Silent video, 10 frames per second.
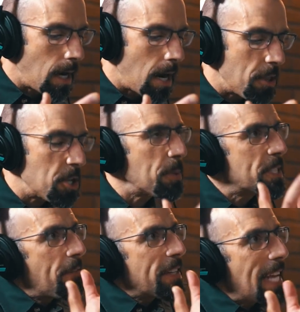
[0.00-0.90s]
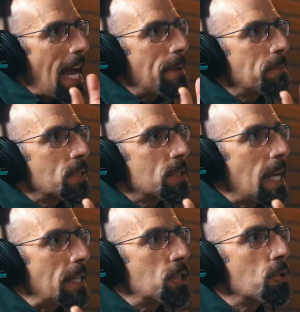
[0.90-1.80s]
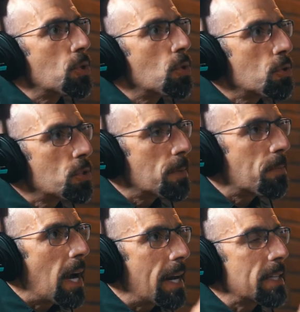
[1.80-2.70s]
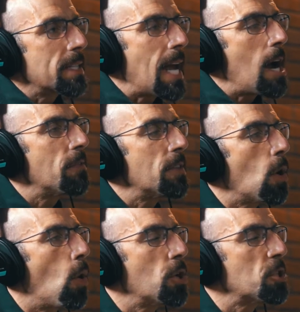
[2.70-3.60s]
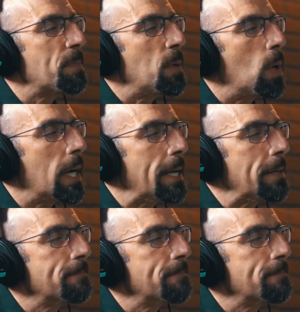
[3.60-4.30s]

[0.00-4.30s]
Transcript: Are there specific times that you use the products, and how have the oils been working?